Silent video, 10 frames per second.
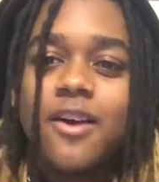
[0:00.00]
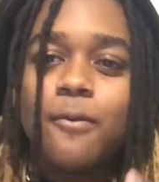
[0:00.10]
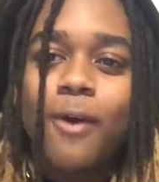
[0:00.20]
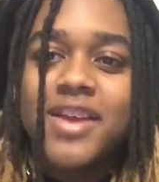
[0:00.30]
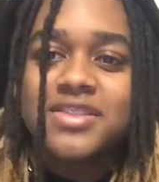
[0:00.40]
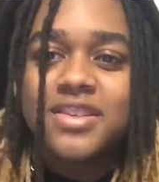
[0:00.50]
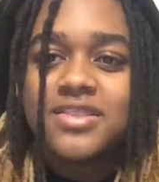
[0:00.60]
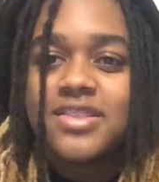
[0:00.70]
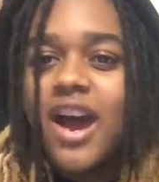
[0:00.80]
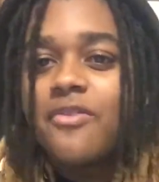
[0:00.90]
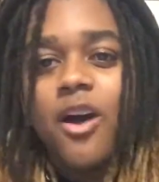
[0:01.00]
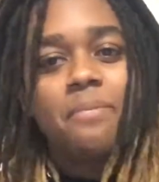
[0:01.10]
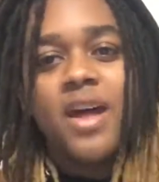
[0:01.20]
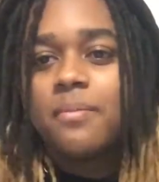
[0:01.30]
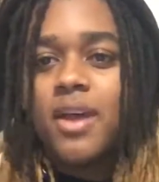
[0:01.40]
Whoever watching this, y'all know
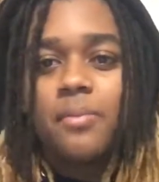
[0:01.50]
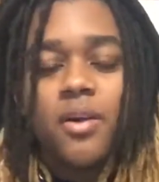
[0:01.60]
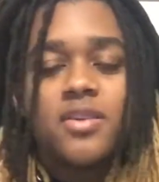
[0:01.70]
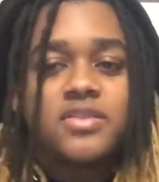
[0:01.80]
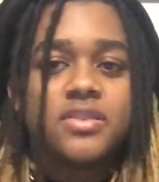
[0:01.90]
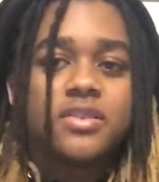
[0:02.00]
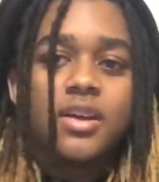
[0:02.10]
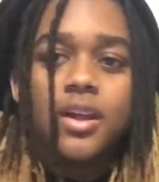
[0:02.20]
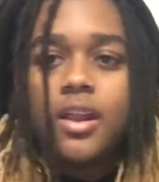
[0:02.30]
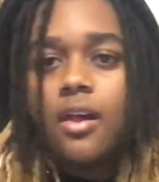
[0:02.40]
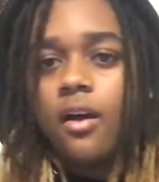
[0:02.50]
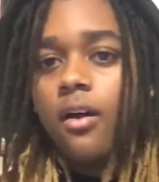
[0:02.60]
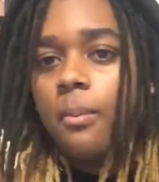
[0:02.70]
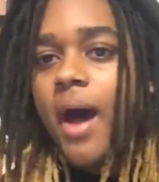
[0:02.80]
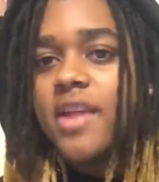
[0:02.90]
I'm not a bad person.
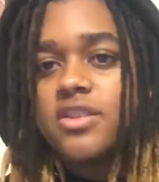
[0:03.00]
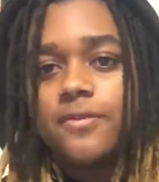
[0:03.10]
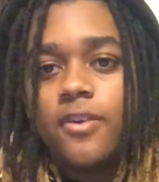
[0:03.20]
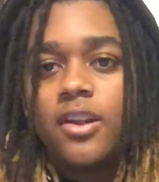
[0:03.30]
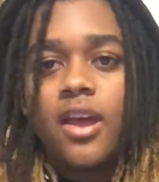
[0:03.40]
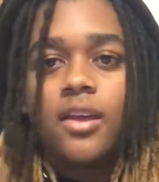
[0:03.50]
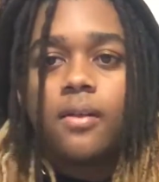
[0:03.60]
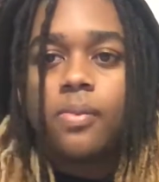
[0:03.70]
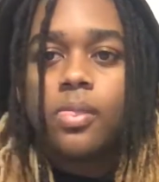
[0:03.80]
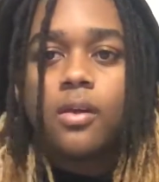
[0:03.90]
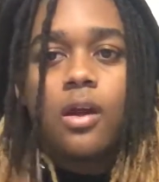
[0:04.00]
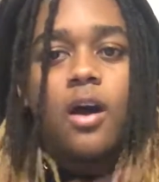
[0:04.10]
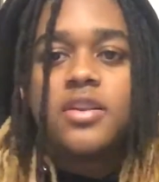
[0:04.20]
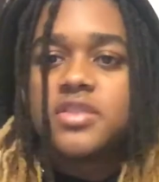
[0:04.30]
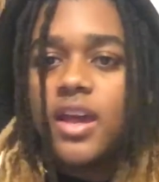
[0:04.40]
I just feel like
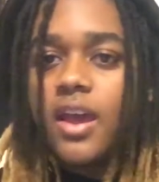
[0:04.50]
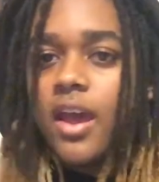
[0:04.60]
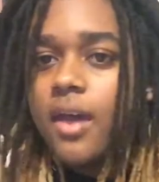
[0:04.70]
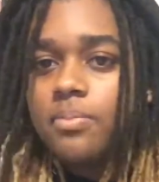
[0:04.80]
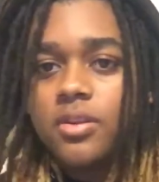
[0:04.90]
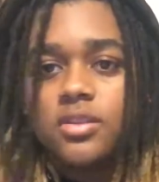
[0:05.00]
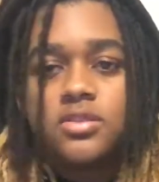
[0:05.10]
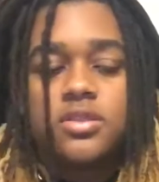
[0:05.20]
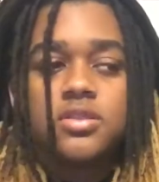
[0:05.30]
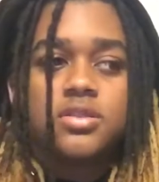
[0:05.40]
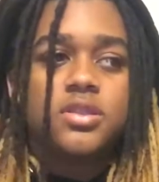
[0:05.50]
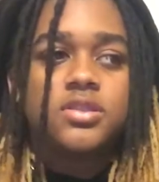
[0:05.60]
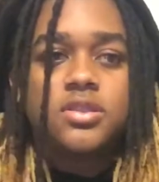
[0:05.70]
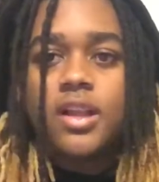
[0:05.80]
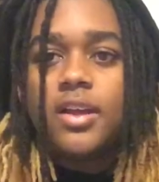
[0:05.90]
all this that happened, it's
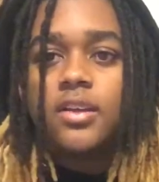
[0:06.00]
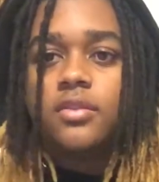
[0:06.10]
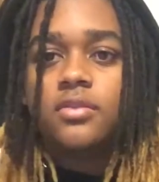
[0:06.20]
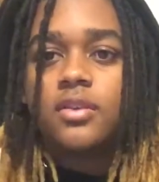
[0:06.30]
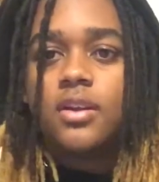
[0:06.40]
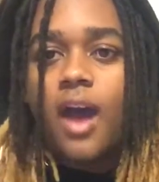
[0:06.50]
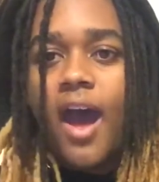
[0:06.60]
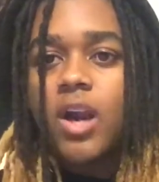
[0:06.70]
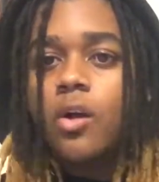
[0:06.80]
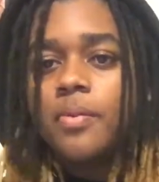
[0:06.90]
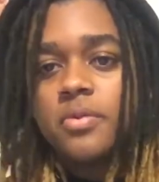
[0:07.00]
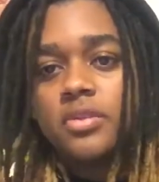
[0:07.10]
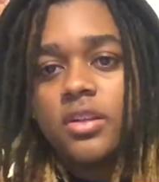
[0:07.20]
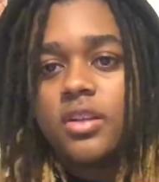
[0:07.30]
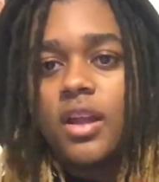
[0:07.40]
just like I don't want people to
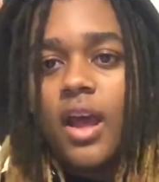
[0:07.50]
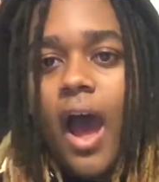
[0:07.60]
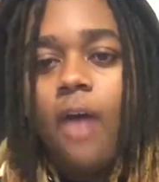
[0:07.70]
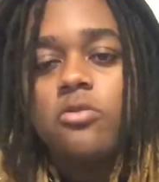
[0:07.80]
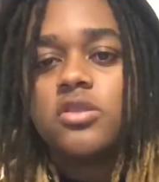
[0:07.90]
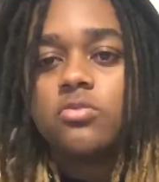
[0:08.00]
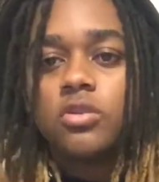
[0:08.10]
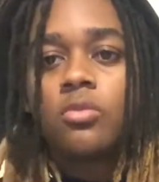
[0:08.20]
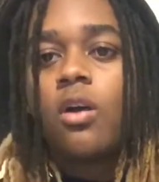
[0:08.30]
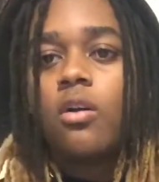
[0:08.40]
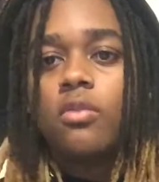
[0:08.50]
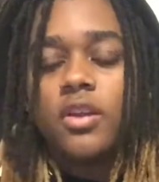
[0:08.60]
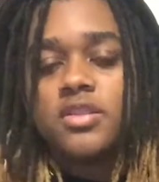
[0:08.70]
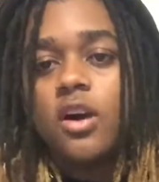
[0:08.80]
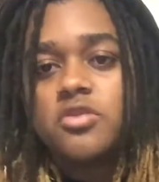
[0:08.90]
think that I was in the wrong
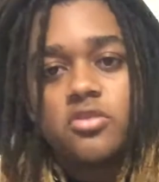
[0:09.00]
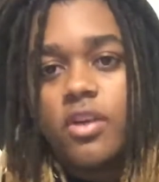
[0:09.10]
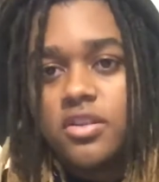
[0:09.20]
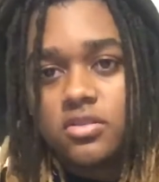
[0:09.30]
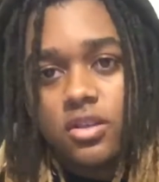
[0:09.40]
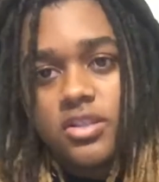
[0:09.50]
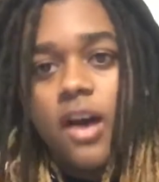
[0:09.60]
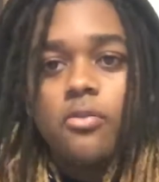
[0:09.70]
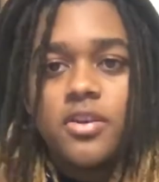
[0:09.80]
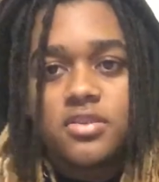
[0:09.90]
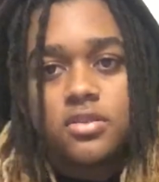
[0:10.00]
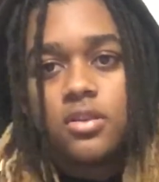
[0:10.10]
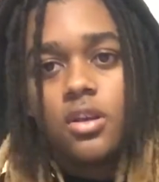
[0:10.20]
in this whole situation, because I wasn't.